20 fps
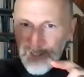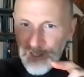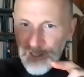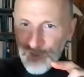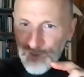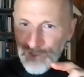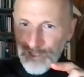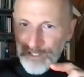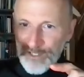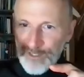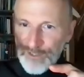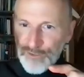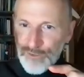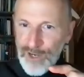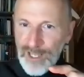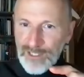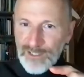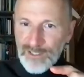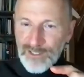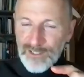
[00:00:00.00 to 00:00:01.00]
there are these
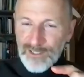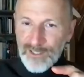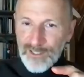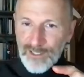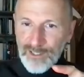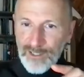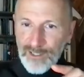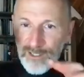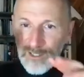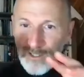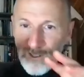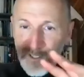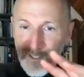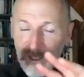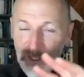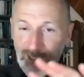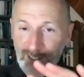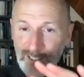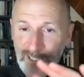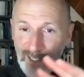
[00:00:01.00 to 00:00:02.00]
threads that,
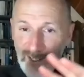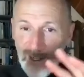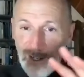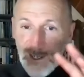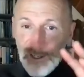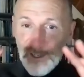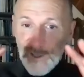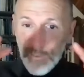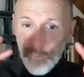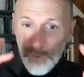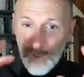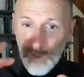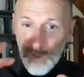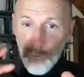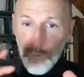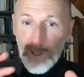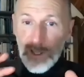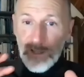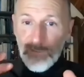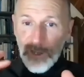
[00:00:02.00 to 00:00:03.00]
like I said earlier, that we're
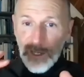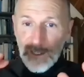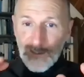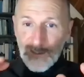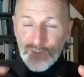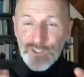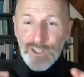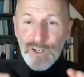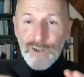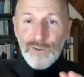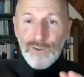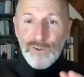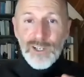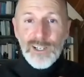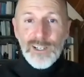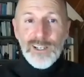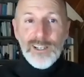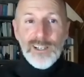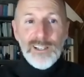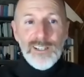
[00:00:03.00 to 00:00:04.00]
weaving. So
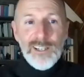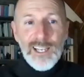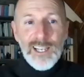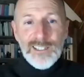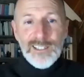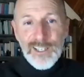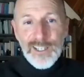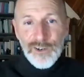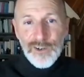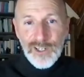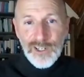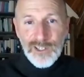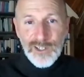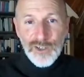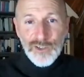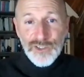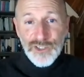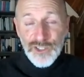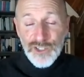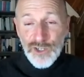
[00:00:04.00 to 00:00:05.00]
yes, there are
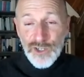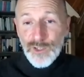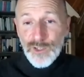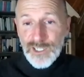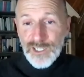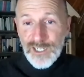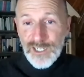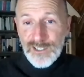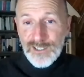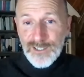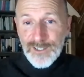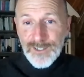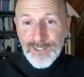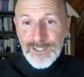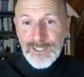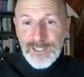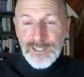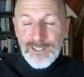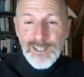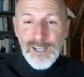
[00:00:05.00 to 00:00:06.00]
continuities.
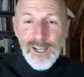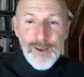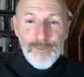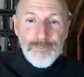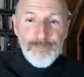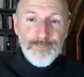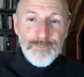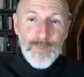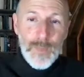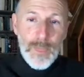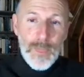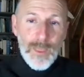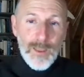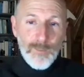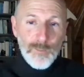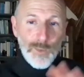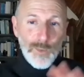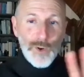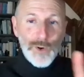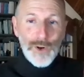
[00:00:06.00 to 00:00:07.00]
Um,
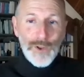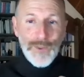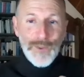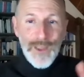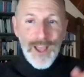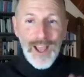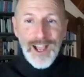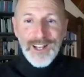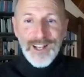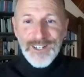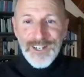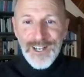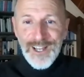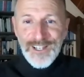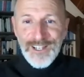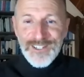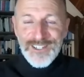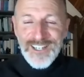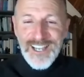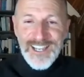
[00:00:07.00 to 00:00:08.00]
more on that at a
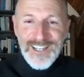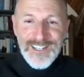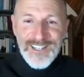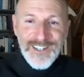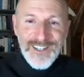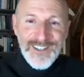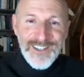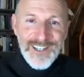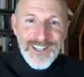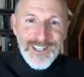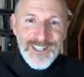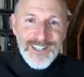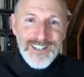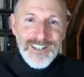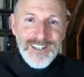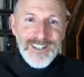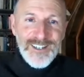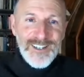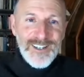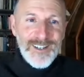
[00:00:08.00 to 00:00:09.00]
later date, I think.
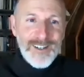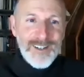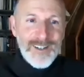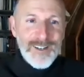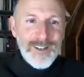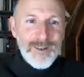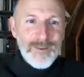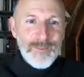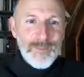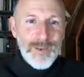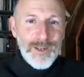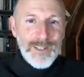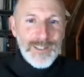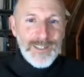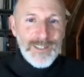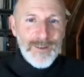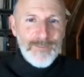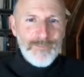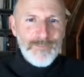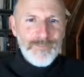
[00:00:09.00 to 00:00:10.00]

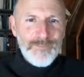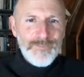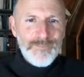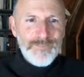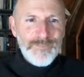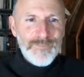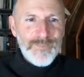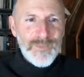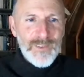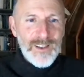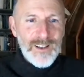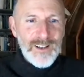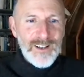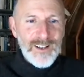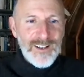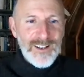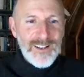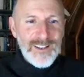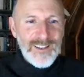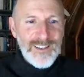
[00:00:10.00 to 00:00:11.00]
But um,
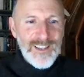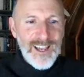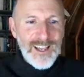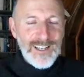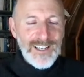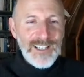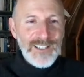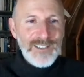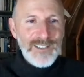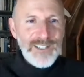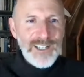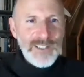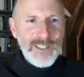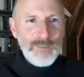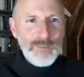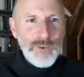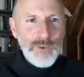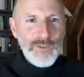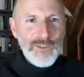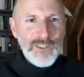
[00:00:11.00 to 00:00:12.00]
yeah, let's
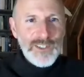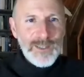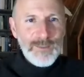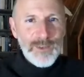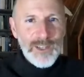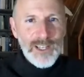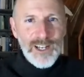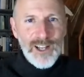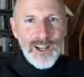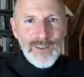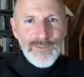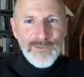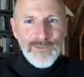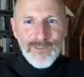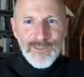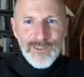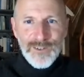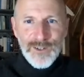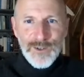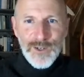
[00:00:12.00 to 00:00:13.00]
let's move to some of the live
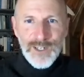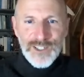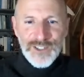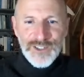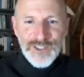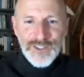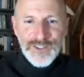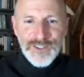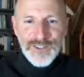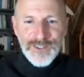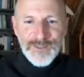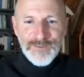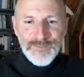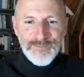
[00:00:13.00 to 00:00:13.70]
questions.